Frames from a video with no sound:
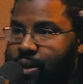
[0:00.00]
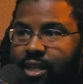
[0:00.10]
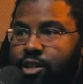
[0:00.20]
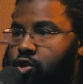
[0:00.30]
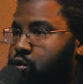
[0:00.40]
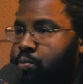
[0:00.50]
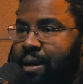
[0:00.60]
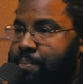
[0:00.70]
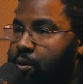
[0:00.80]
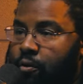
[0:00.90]
these two
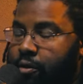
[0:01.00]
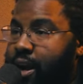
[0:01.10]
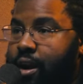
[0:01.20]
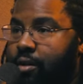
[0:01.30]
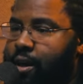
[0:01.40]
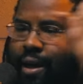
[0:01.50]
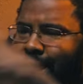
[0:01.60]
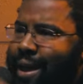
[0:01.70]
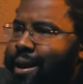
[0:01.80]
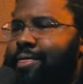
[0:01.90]
people over here that it
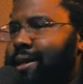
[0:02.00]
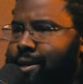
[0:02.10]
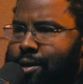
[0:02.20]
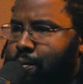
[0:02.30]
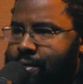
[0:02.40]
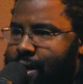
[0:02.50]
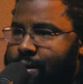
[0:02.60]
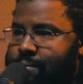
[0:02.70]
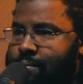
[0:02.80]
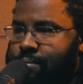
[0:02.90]
had nothing to do with them.
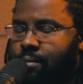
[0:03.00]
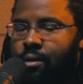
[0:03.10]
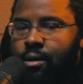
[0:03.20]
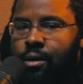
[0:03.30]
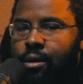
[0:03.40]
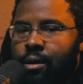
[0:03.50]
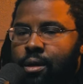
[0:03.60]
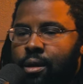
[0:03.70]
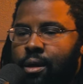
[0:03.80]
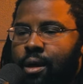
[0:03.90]
Yeah, yeah.
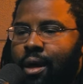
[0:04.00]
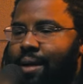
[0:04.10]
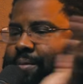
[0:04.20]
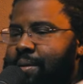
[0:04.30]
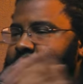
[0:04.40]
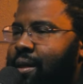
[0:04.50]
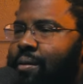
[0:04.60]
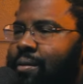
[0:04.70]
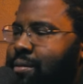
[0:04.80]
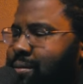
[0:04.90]
And me being like,
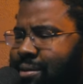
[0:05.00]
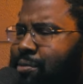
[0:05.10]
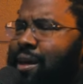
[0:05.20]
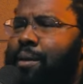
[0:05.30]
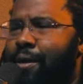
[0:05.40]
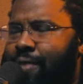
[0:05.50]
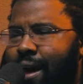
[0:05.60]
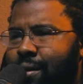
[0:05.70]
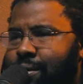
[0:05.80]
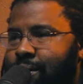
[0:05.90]
don't think about
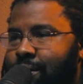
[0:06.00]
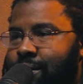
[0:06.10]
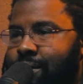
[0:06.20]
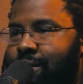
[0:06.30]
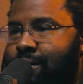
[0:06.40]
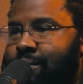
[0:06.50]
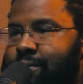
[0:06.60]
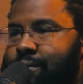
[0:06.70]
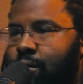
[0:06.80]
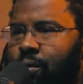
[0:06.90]
that. Yeah.
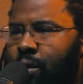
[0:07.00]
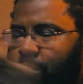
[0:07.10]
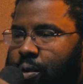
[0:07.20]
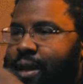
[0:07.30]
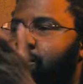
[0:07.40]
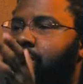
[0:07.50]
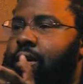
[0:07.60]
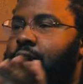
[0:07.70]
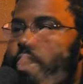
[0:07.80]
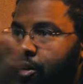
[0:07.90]
Well, like
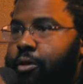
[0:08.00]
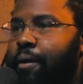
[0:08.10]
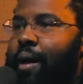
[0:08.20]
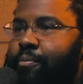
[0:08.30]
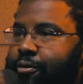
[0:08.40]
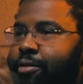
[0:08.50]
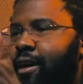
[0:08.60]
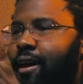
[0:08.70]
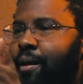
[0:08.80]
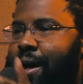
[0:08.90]
you're the problem for
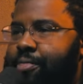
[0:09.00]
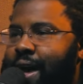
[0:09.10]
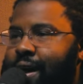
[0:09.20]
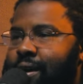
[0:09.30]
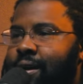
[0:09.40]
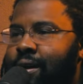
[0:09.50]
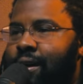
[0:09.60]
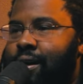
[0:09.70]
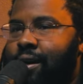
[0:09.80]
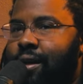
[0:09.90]
thinking about that. Mm
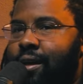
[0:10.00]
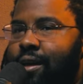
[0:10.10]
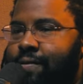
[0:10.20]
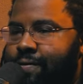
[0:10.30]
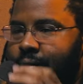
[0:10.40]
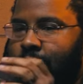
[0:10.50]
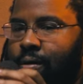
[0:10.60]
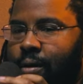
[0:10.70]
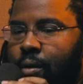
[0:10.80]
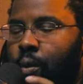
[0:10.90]
-hmm. If
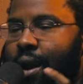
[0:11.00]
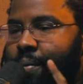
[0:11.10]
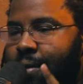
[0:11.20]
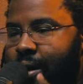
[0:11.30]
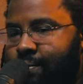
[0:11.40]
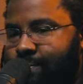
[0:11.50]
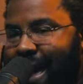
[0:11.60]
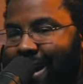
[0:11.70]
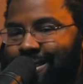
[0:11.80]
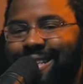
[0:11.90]
when I'm like,
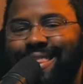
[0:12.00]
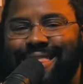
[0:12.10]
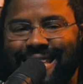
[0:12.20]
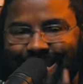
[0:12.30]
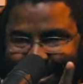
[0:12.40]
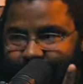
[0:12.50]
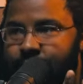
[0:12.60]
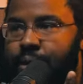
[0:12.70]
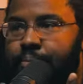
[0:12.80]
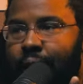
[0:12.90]
actually, this is
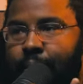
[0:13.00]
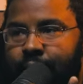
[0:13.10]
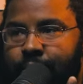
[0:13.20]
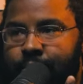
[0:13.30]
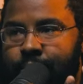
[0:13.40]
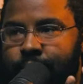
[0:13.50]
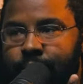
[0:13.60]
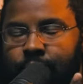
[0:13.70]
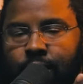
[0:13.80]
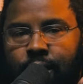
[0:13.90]
the problem,
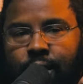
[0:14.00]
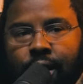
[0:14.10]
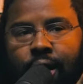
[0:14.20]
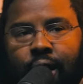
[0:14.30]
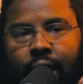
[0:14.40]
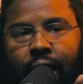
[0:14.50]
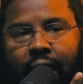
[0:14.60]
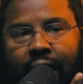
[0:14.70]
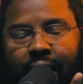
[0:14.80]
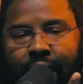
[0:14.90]

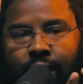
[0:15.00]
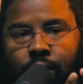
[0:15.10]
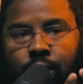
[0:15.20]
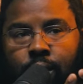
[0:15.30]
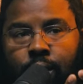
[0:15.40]
and